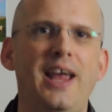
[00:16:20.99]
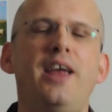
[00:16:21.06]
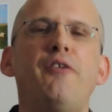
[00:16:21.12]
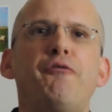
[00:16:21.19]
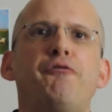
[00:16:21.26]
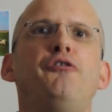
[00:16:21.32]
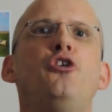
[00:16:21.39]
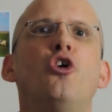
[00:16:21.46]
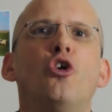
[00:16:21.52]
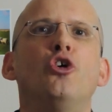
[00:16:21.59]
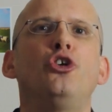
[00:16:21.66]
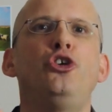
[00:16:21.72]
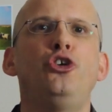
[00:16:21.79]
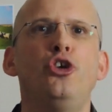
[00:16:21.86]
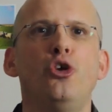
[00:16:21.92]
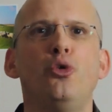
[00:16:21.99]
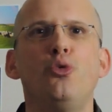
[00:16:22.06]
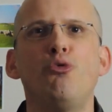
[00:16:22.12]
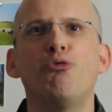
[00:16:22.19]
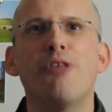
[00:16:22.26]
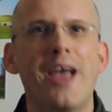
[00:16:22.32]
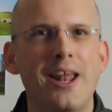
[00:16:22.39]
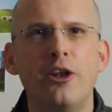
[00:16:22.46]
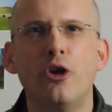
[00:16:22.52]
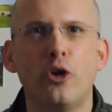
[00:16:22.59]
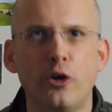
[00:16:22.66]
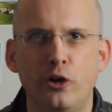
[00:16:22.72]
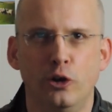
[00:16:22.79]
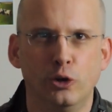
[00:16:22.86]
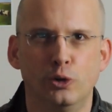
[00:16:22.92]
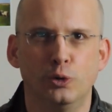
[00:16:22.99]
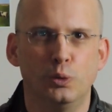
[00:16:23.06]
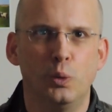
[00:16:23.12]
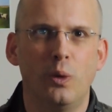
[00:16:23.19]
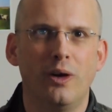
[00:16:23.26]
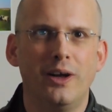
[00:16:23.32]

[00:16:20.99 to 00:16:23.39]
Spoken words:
If not you, then who?